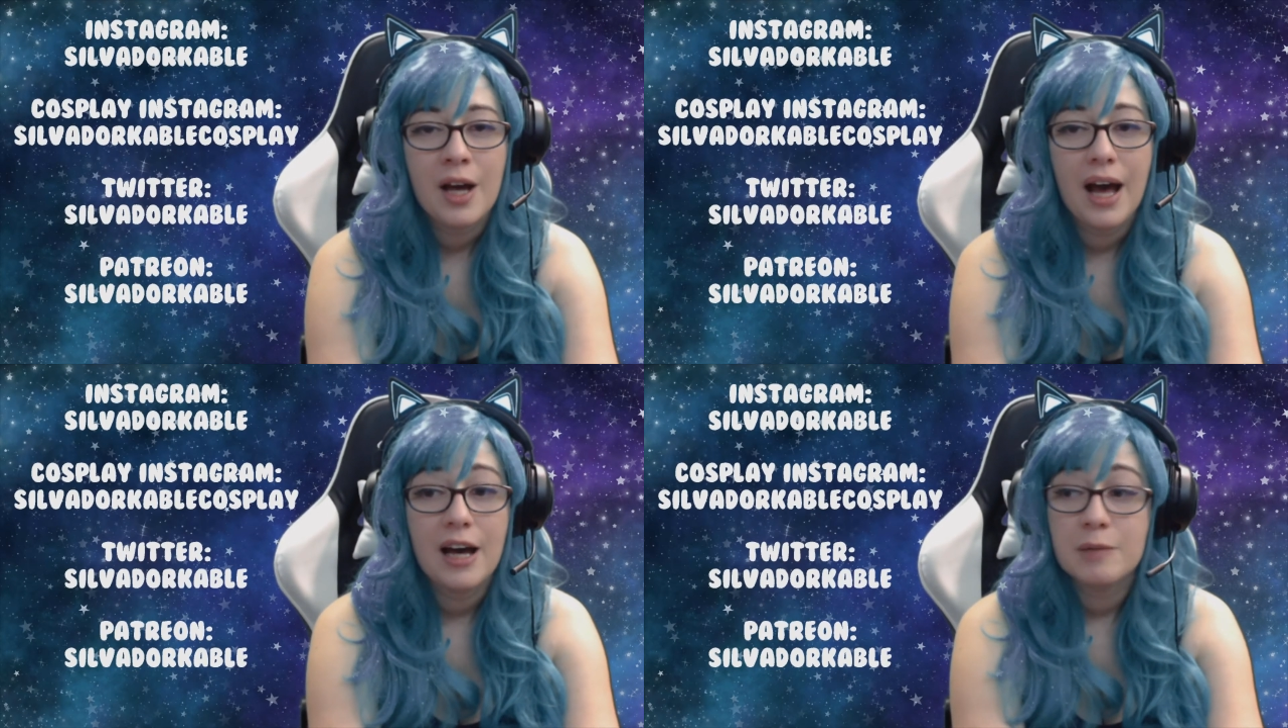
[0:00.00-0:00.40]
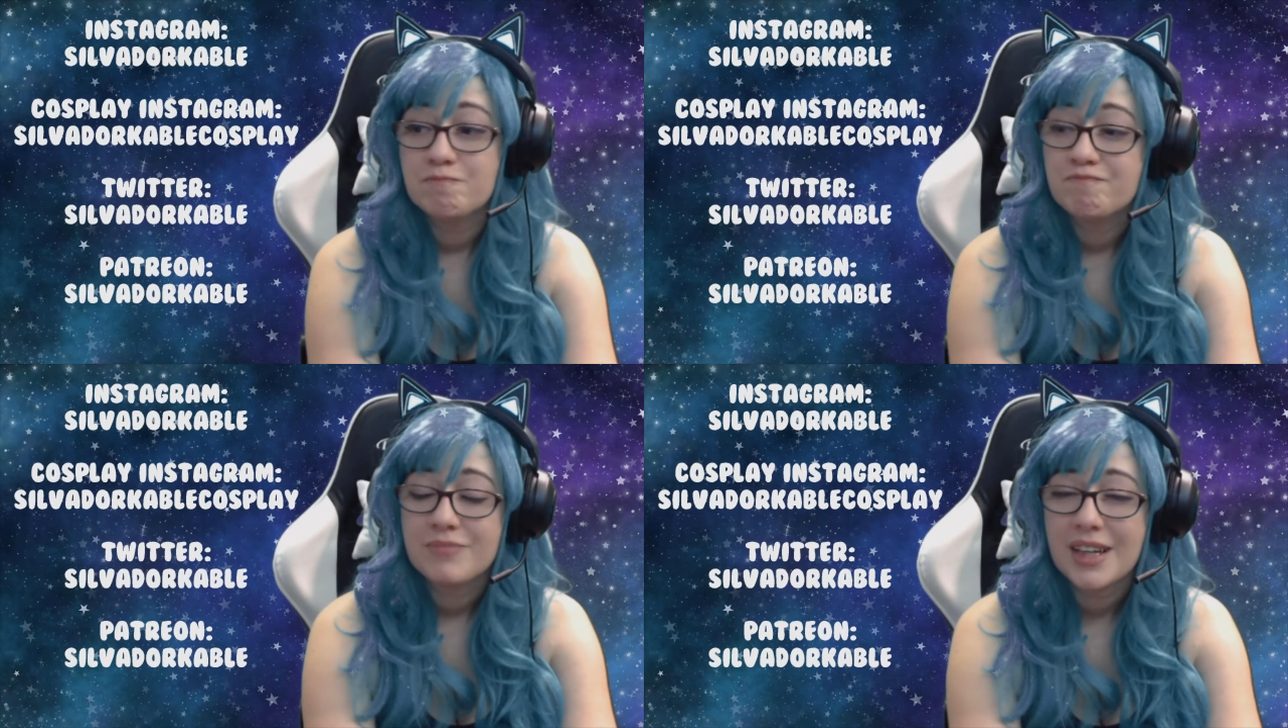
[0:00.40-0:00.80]

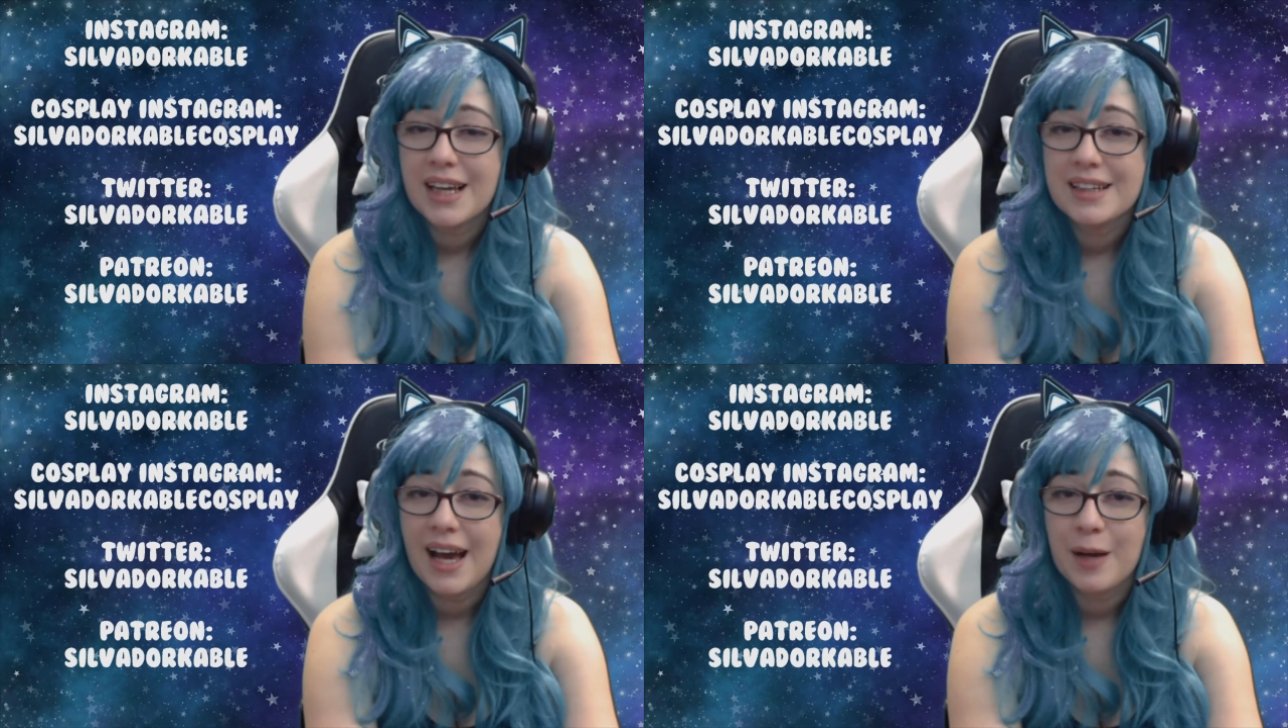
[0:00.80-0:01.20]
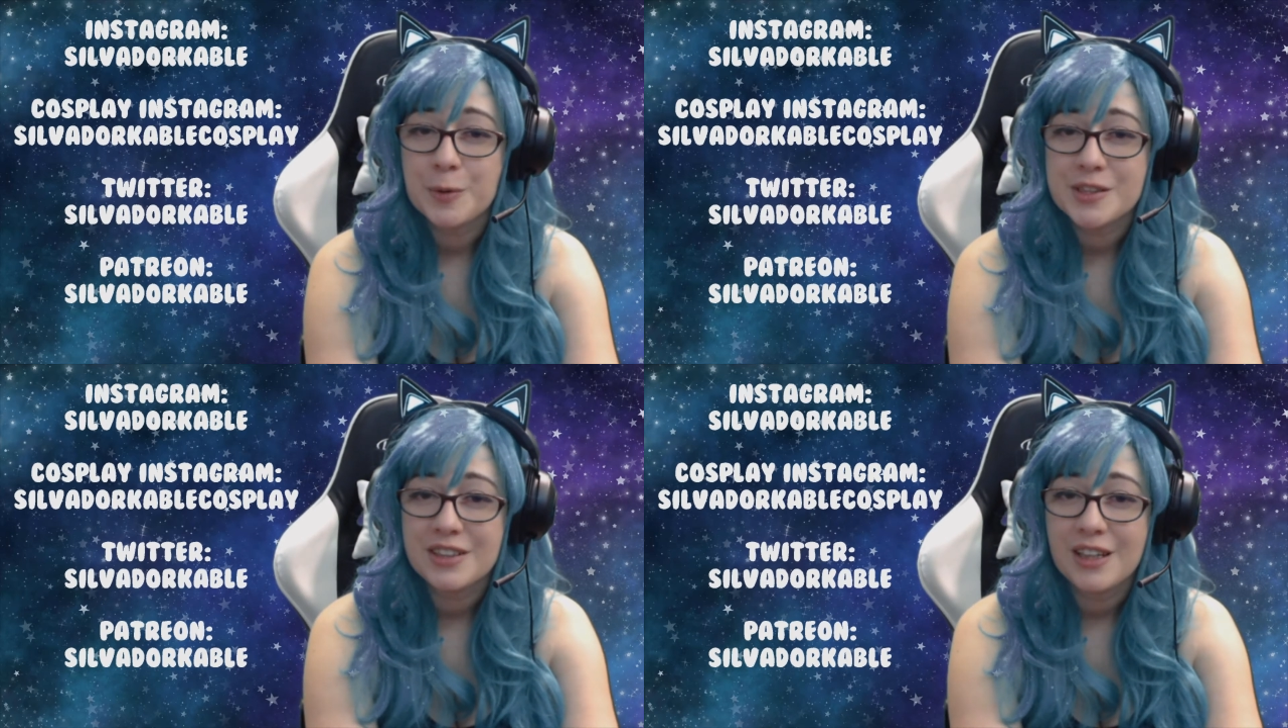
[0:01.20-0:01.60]
Um, and I
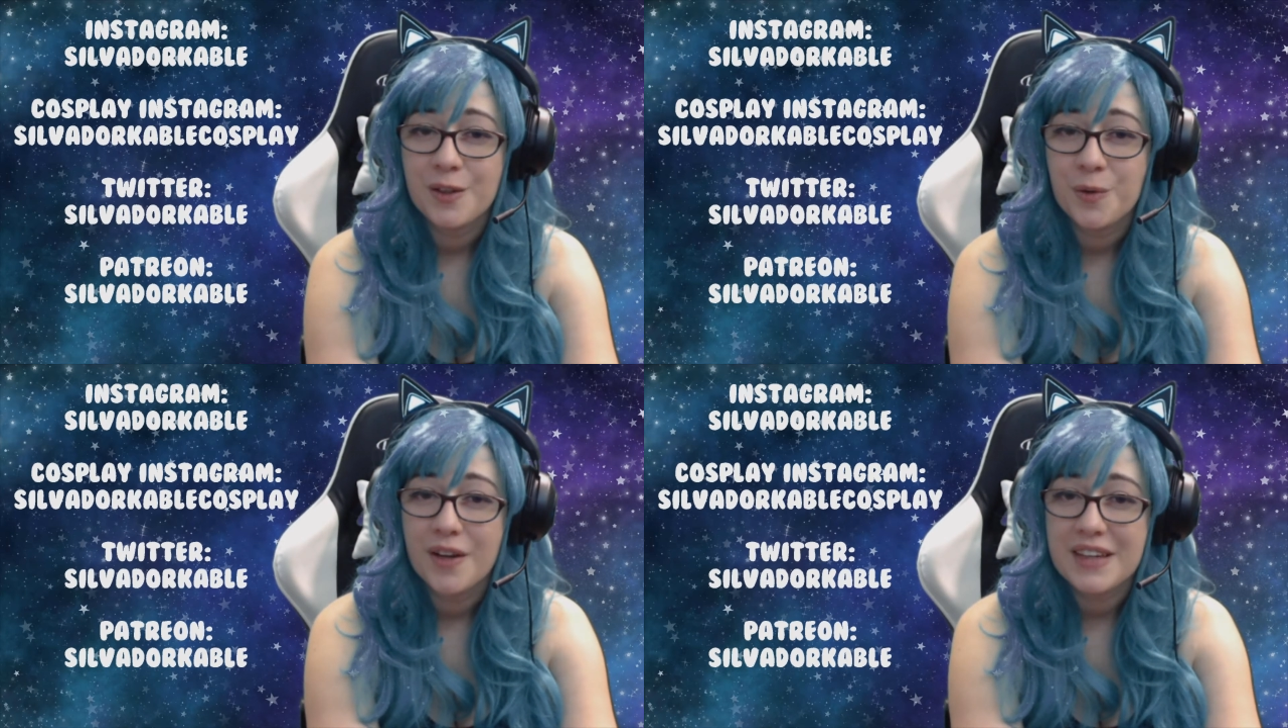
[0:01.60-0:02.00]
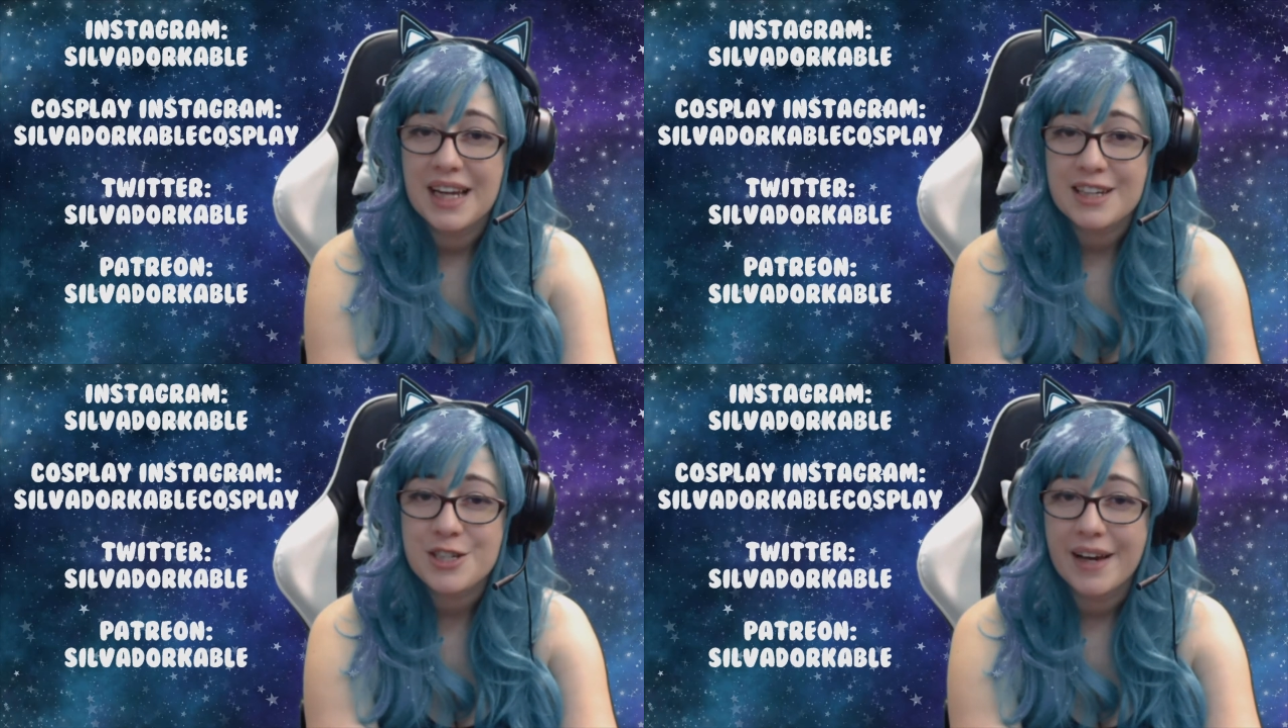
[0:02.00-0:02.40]
will see you on the
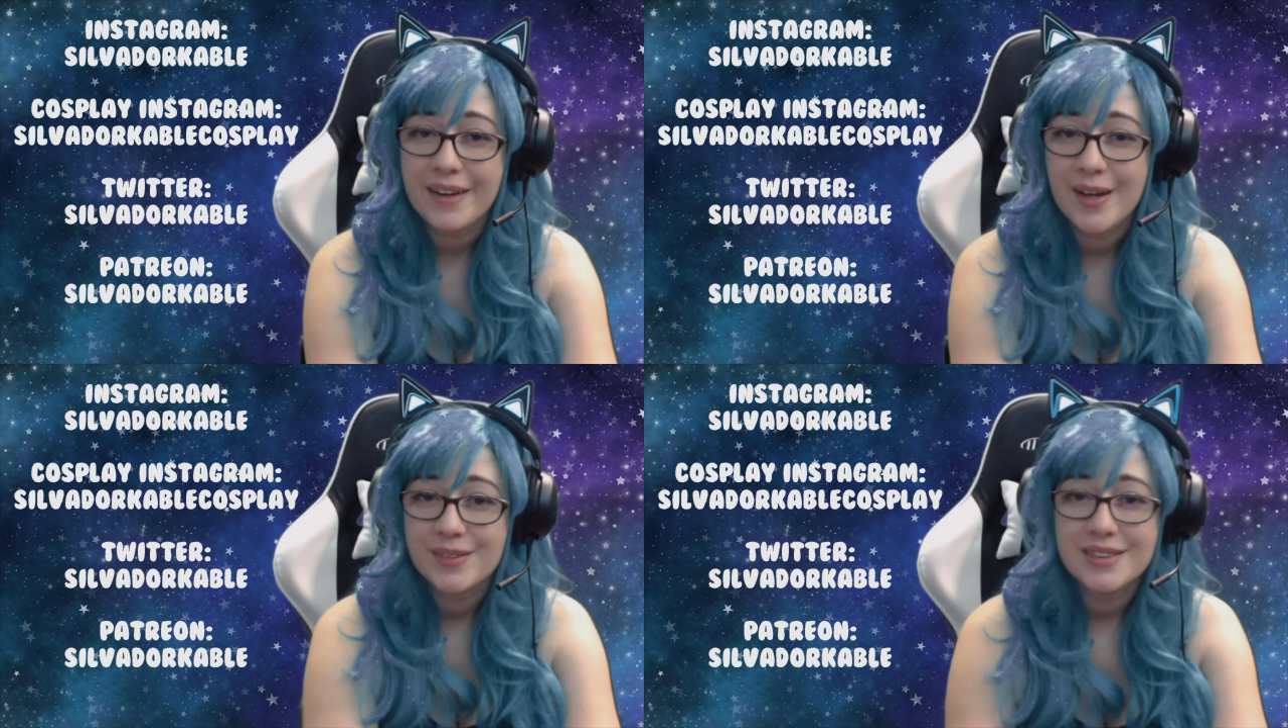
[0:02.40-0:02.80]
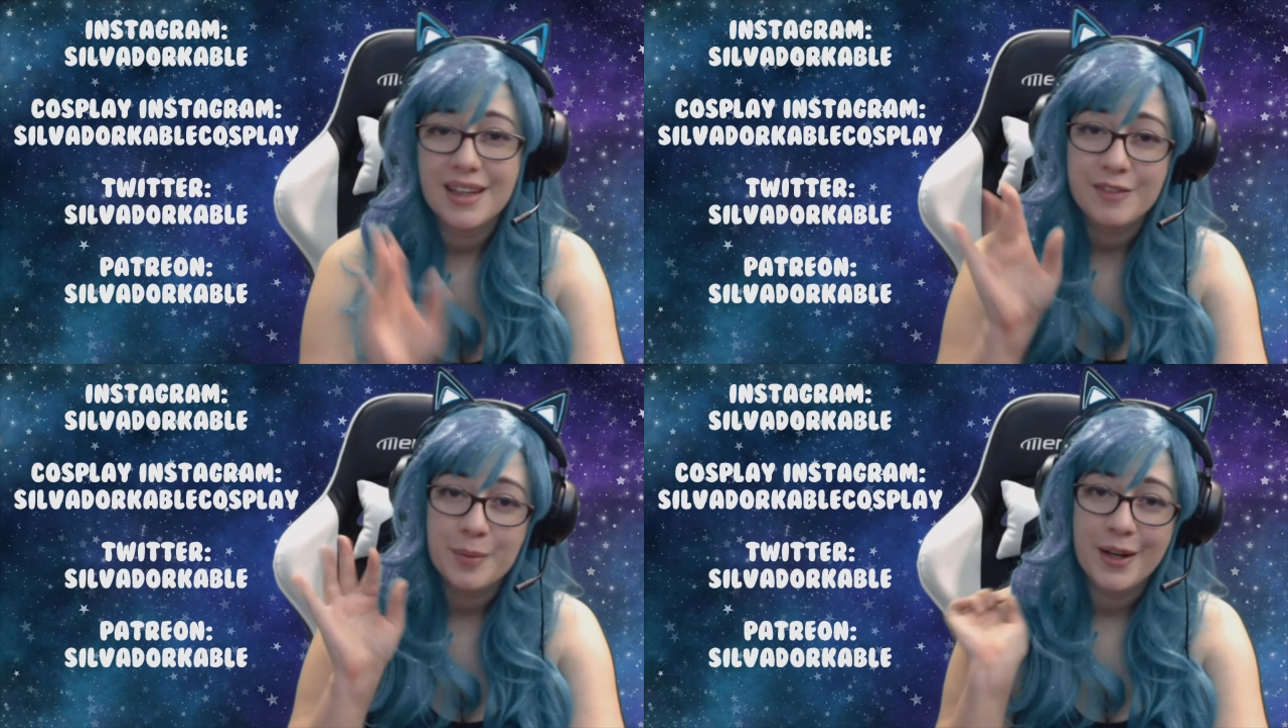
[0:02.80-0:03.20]
next shout out.
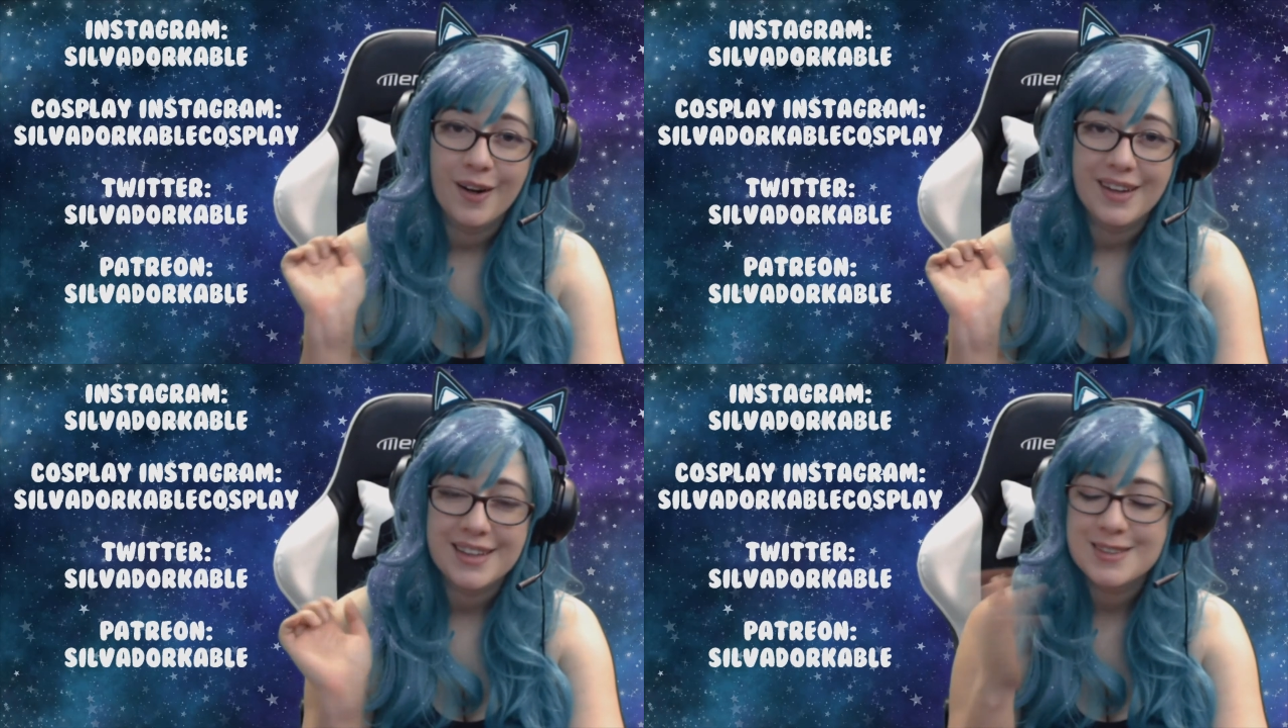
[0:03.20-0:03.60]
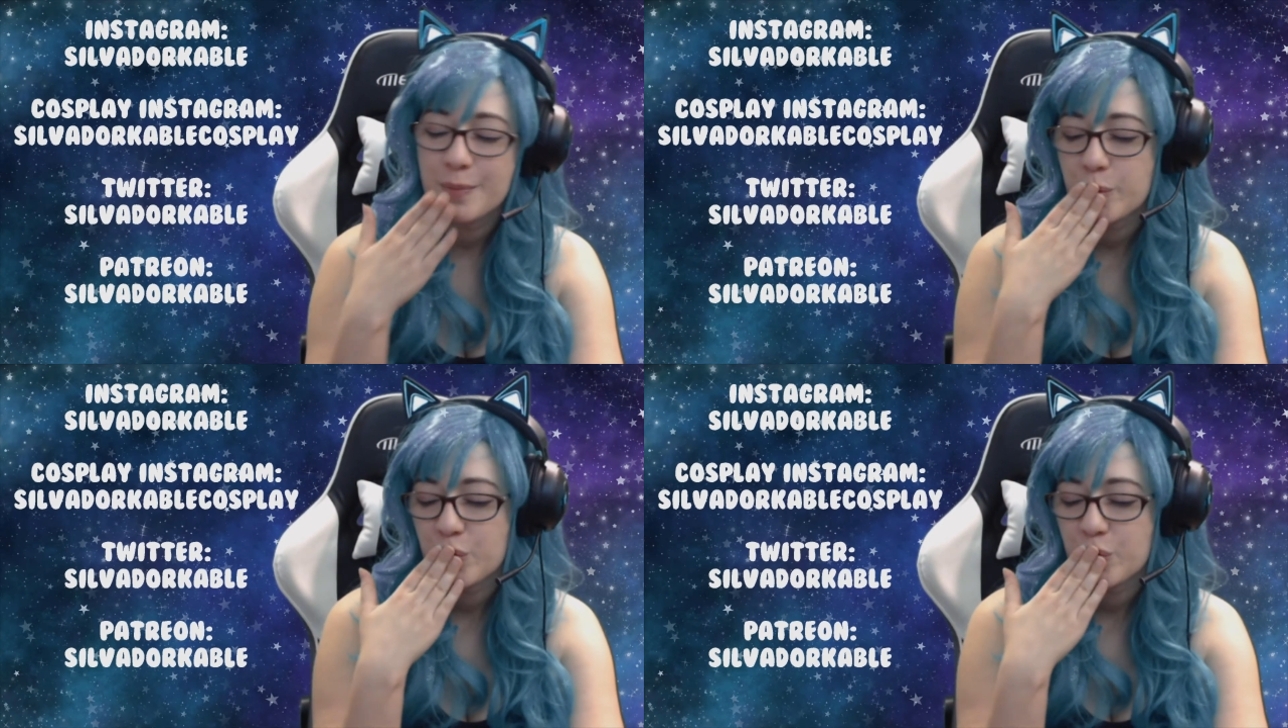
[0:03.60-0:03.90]
Love you, my darlings.